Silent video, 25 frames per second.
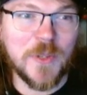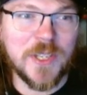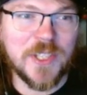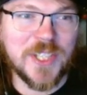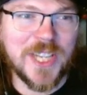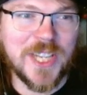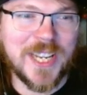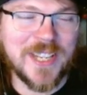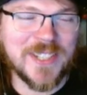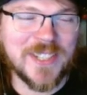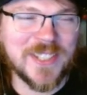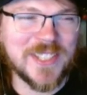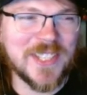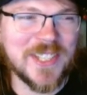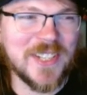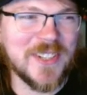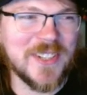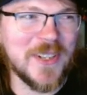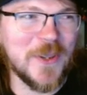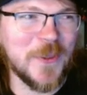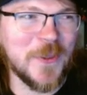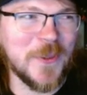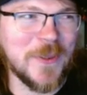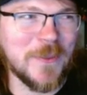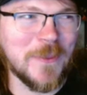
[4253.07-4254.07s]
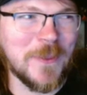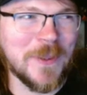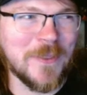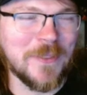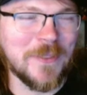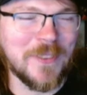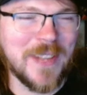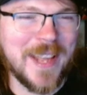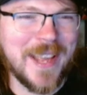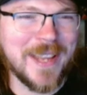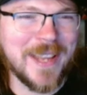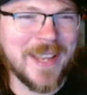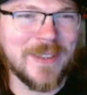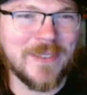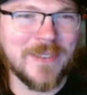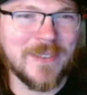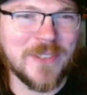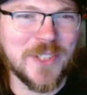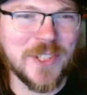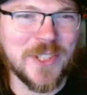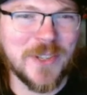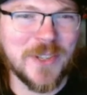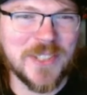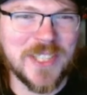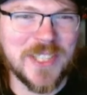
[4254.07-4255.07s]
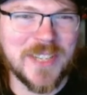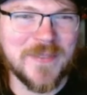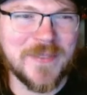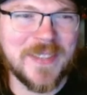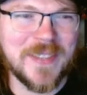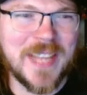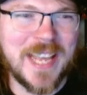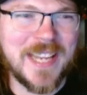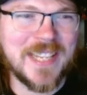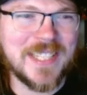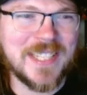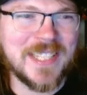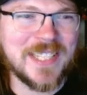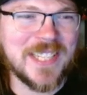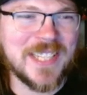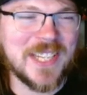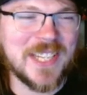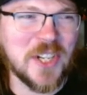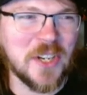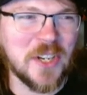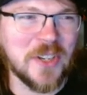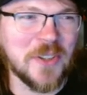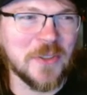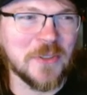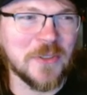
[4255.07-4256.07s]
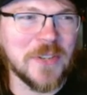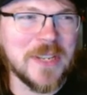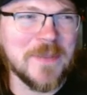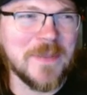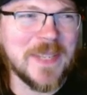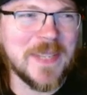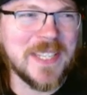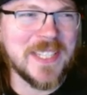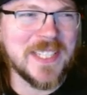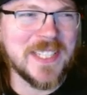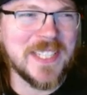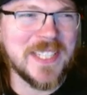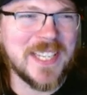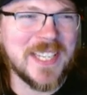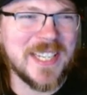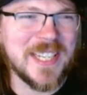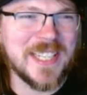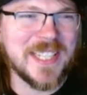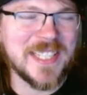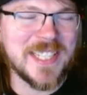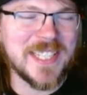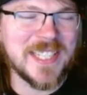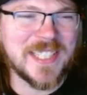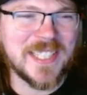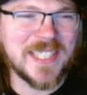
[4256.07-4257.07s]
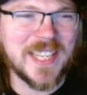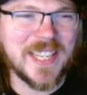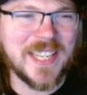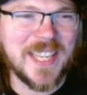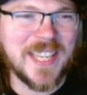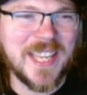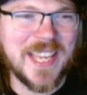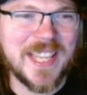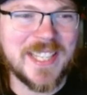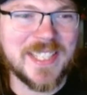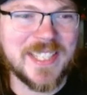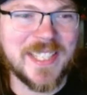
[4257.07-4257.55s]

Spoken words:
the jail cell though when Flag shows up, that is such a creepy scene because it's like